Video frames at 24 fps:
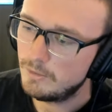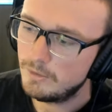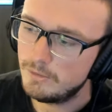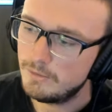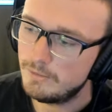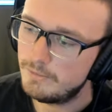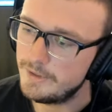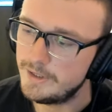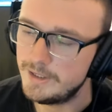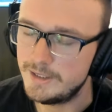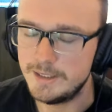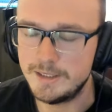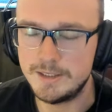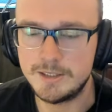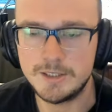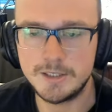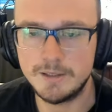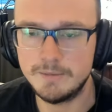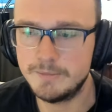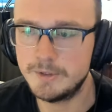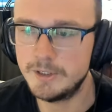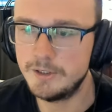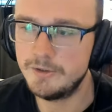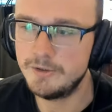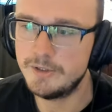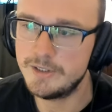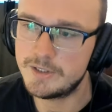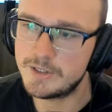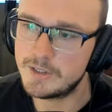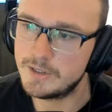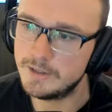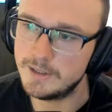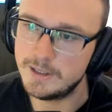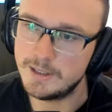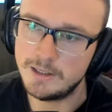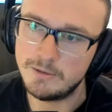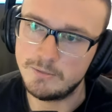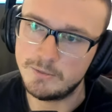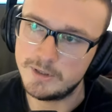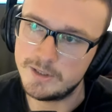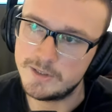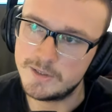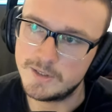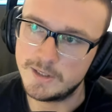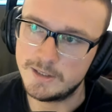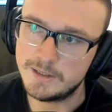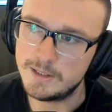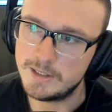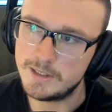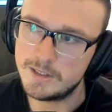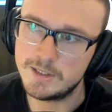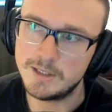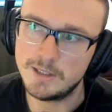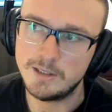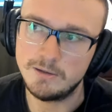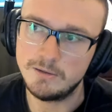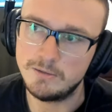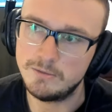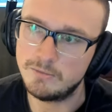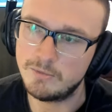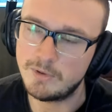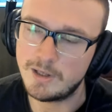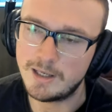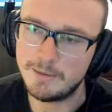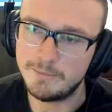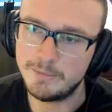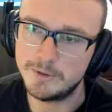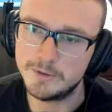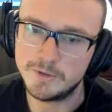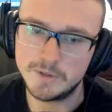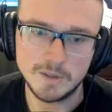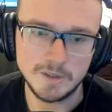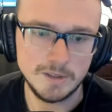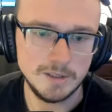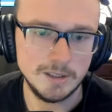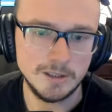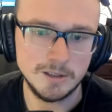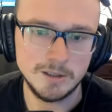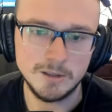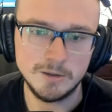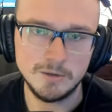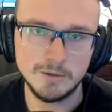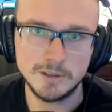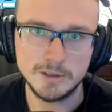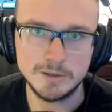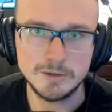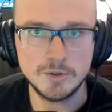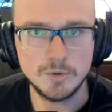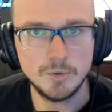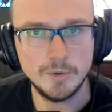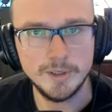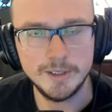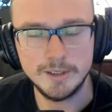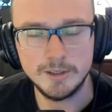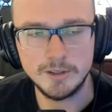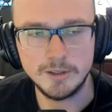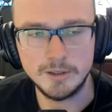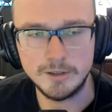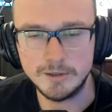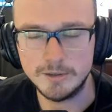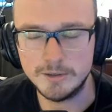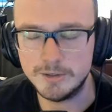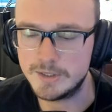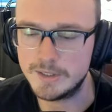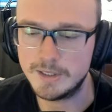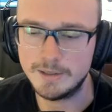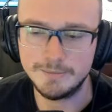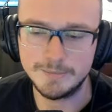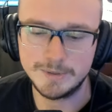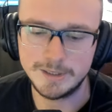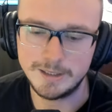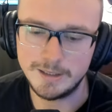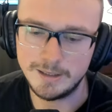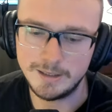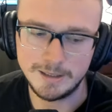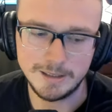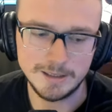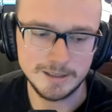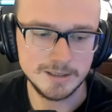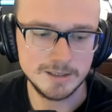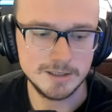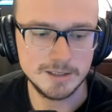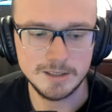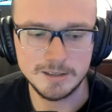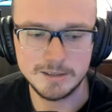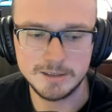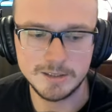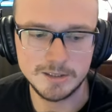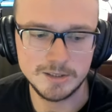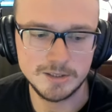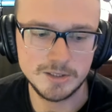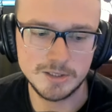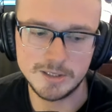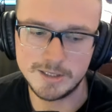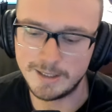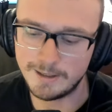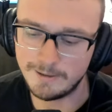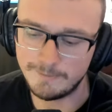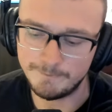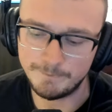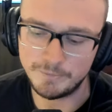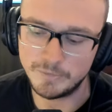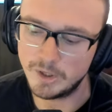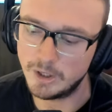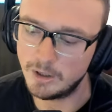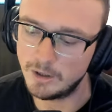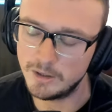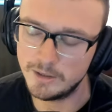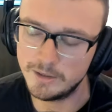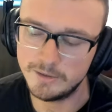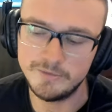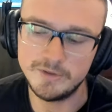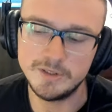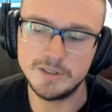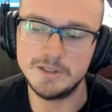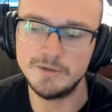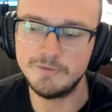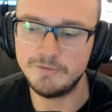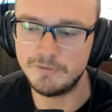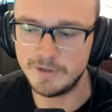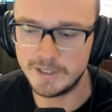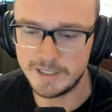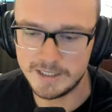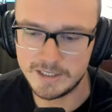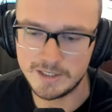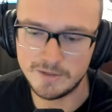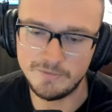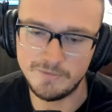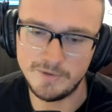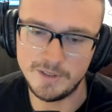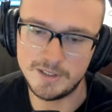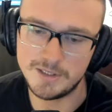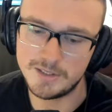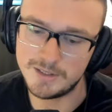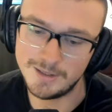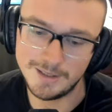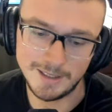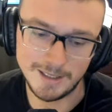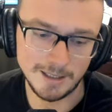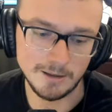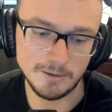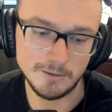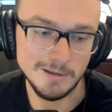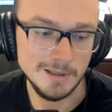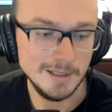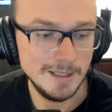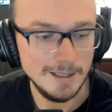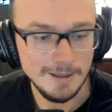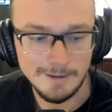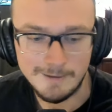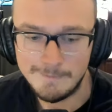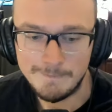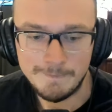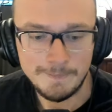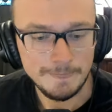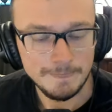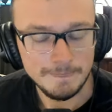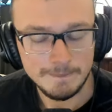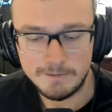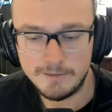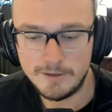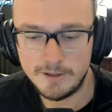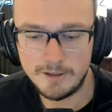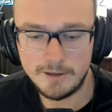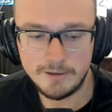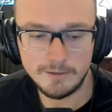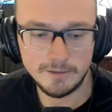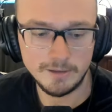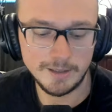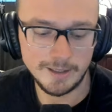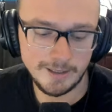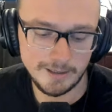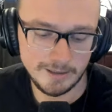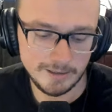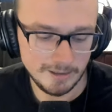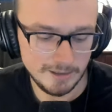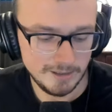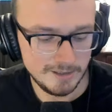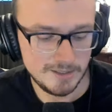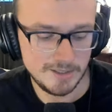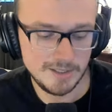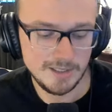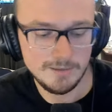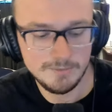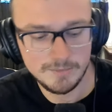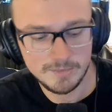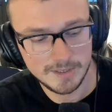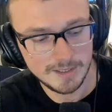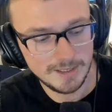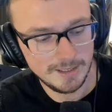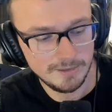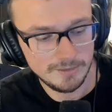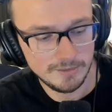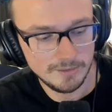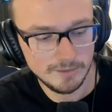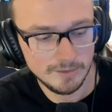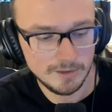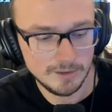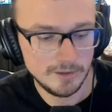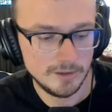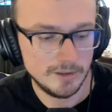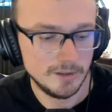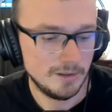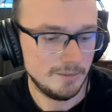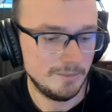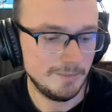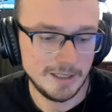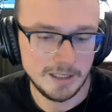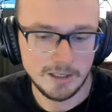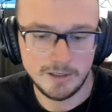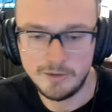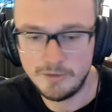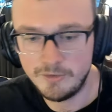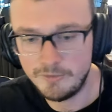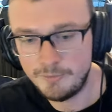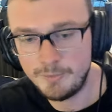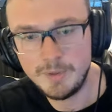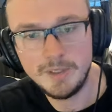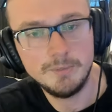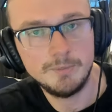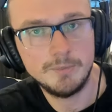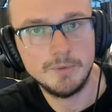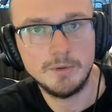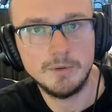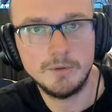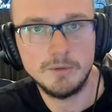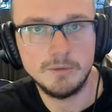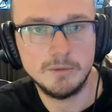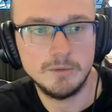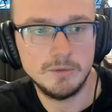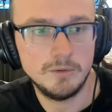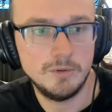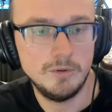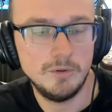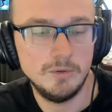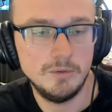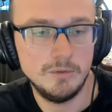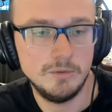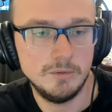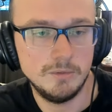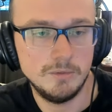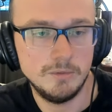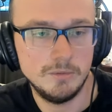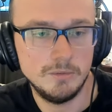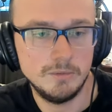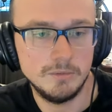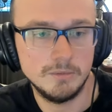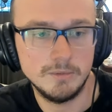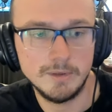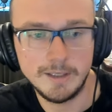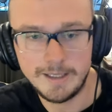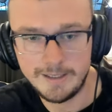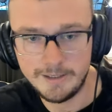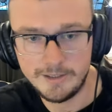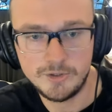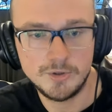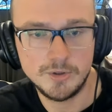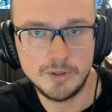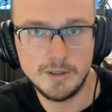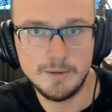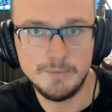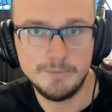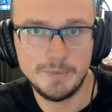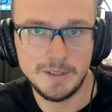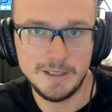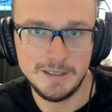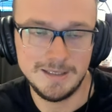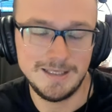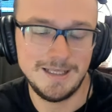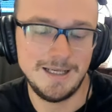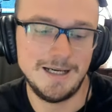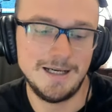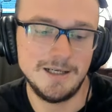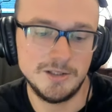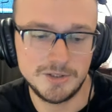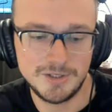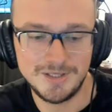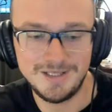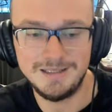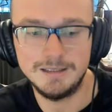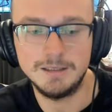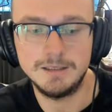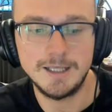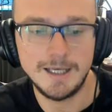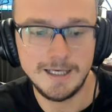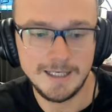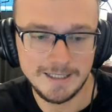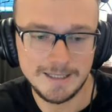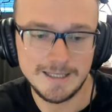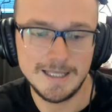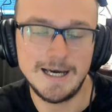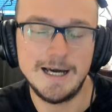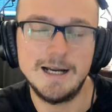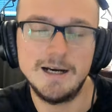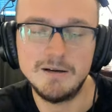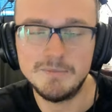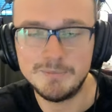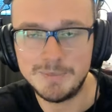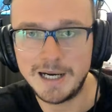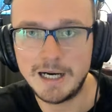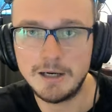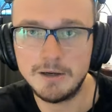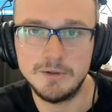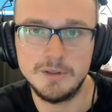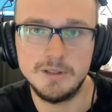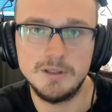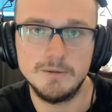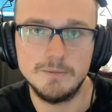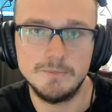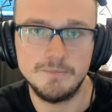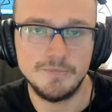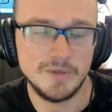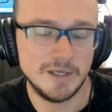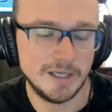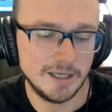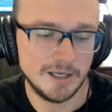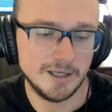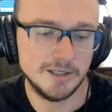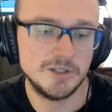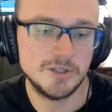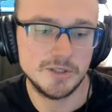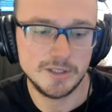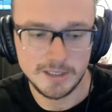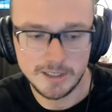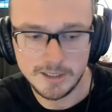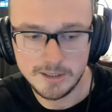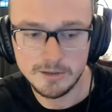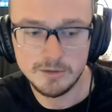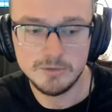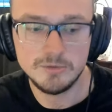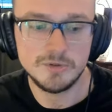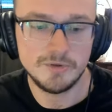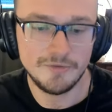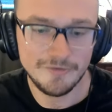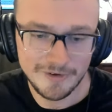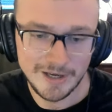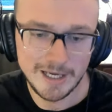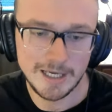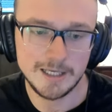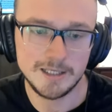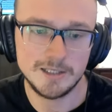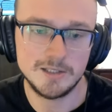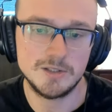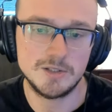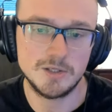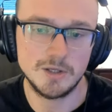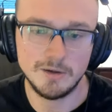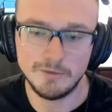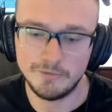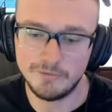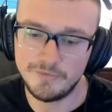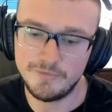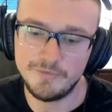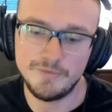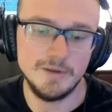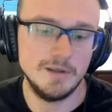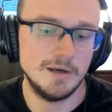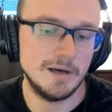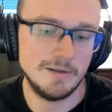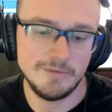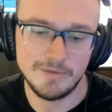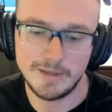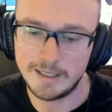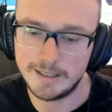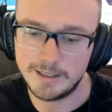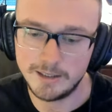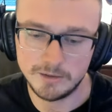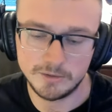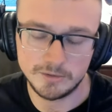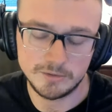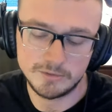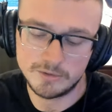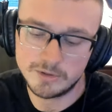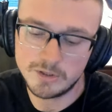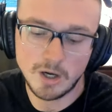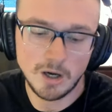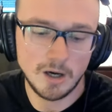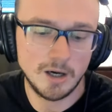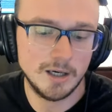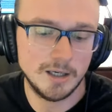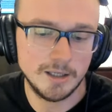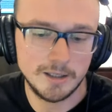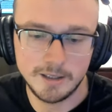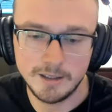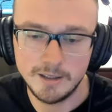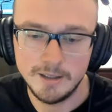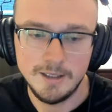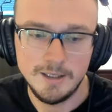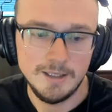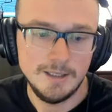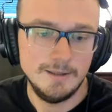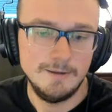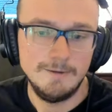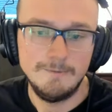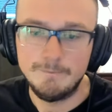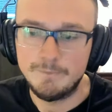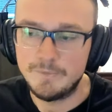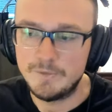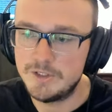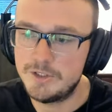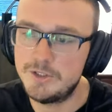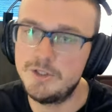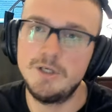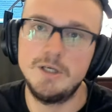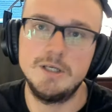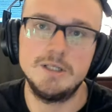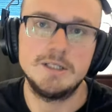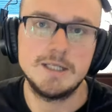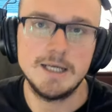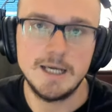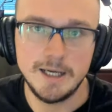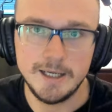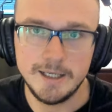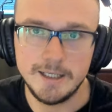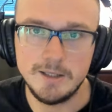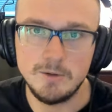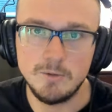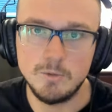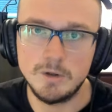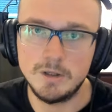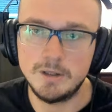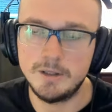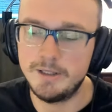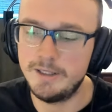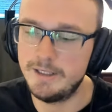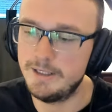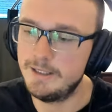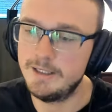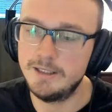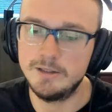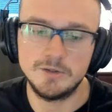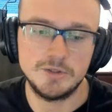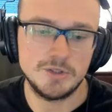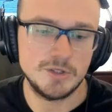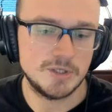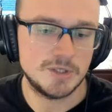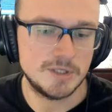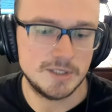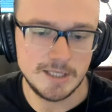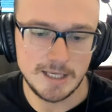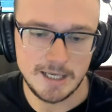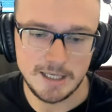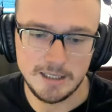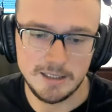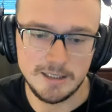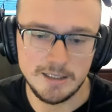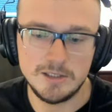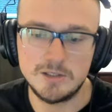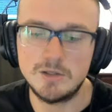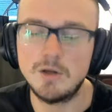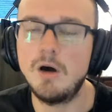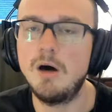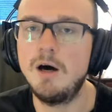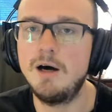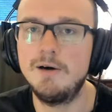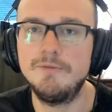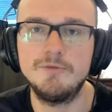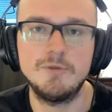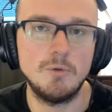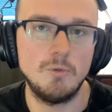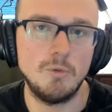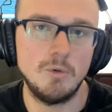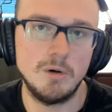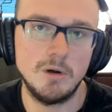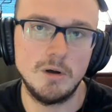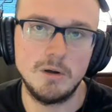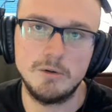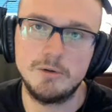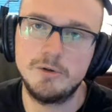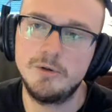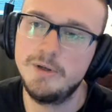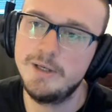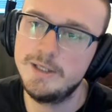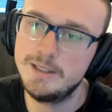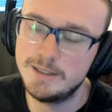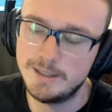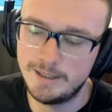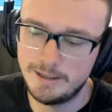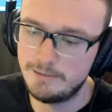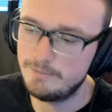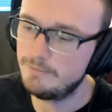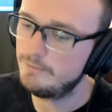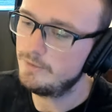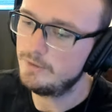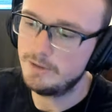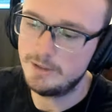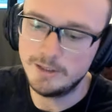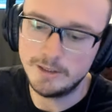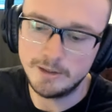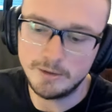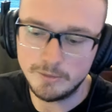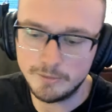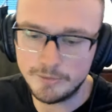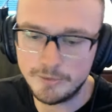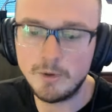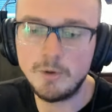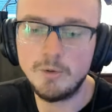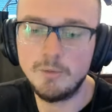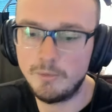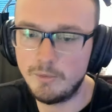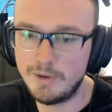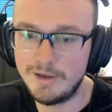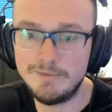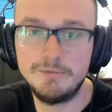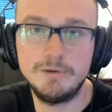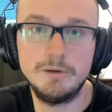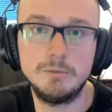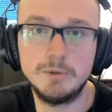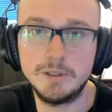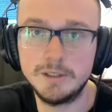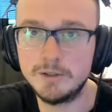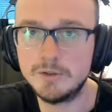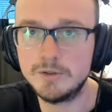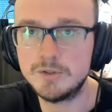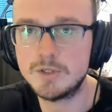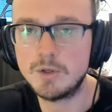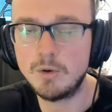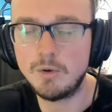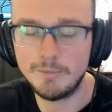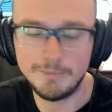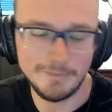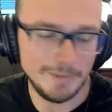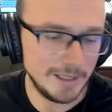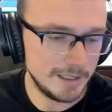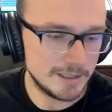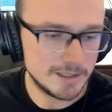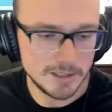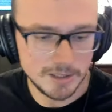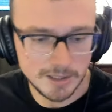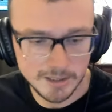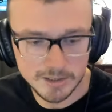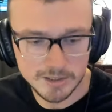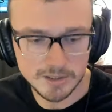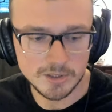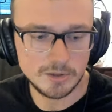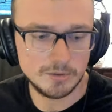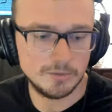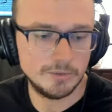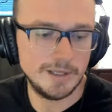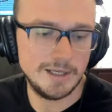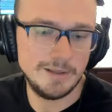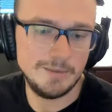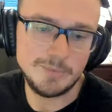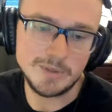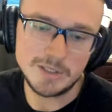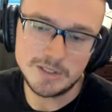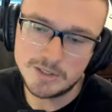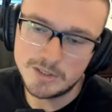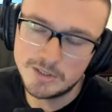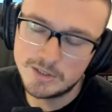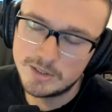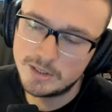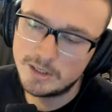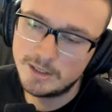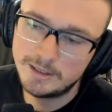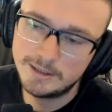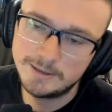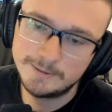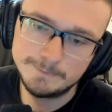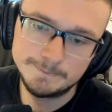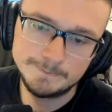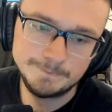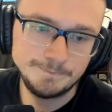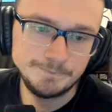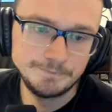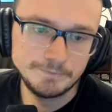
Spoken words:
He did something recently where he's like dissing Robert De Niro on Twitter or something. And it's just like all of the divisiveness. Now, there, like, it seems like there are a good amount of people who like Trump and they actually like that about him. They're actually huge fans of that he'll talk shit to anyone and he'll just say these off the wall, create, like, you know, everyone knows the whole Mexicans are rapists.